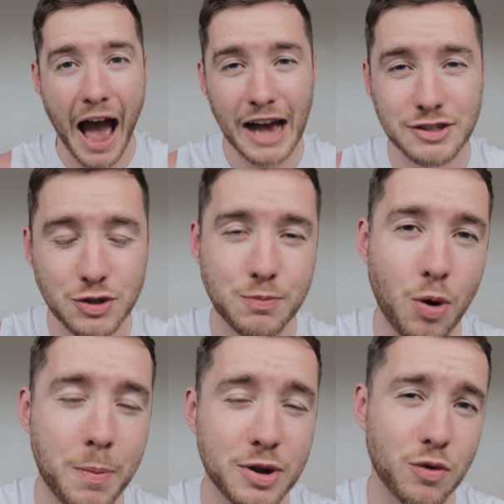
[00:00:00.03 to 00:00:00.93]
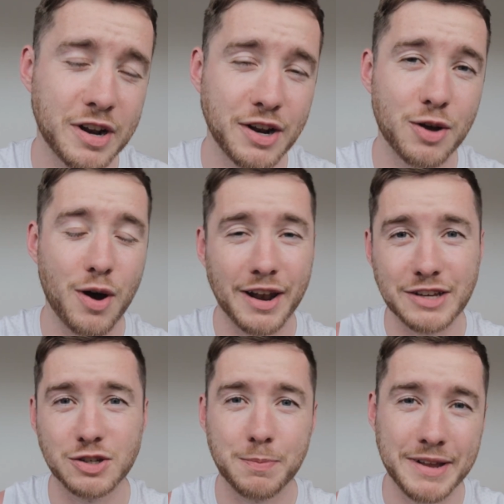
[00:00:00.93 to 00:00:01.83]
As you probably already know,
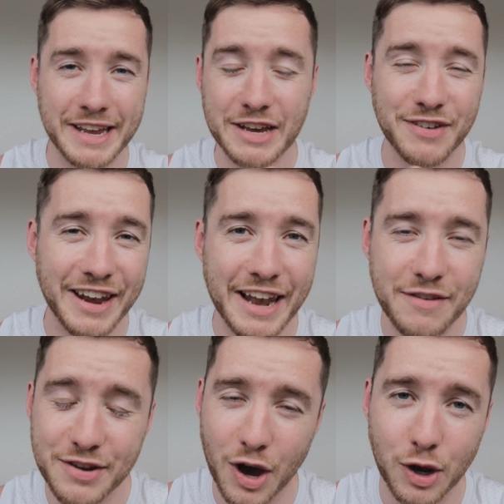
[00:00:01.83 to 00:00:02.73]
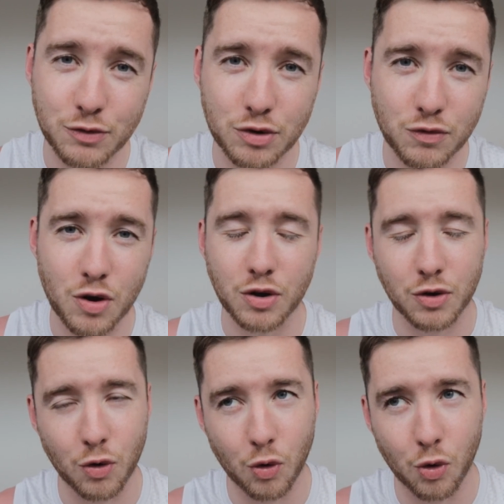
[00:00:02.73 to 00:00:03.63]
unless you've been either living under a rock
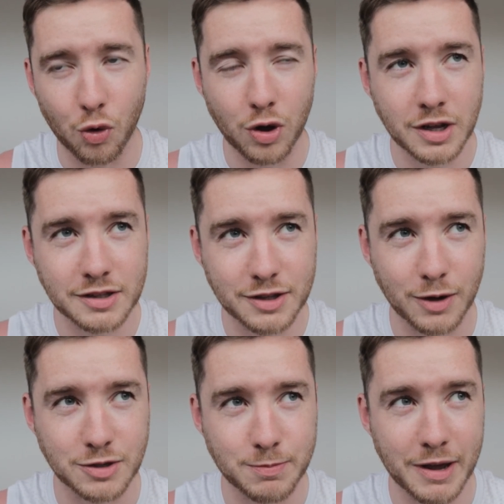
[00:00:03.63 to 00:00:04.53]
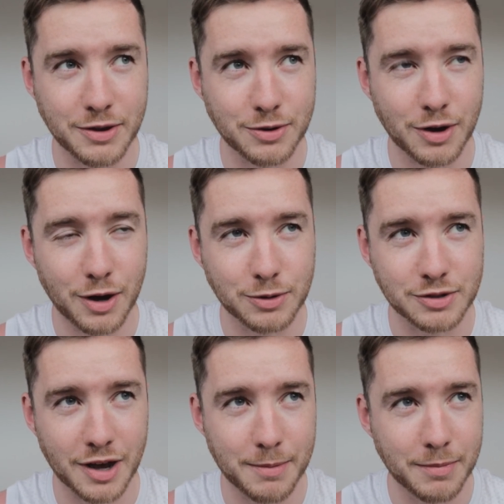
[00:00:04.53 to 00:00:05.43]
or don't spend your whole
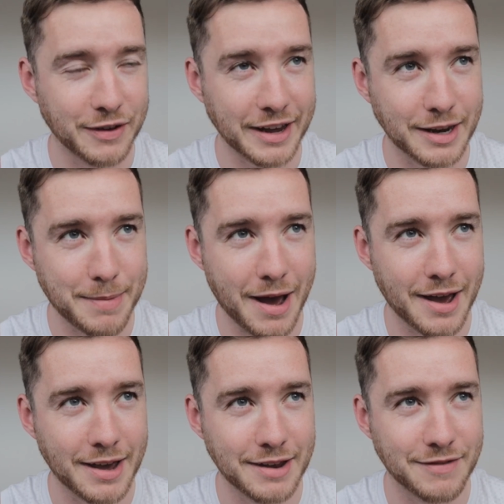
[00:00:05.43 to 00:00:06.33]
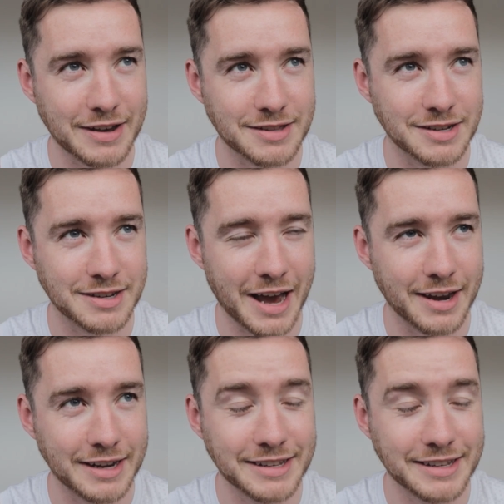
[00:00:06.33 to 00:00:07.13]
time thinking about investing and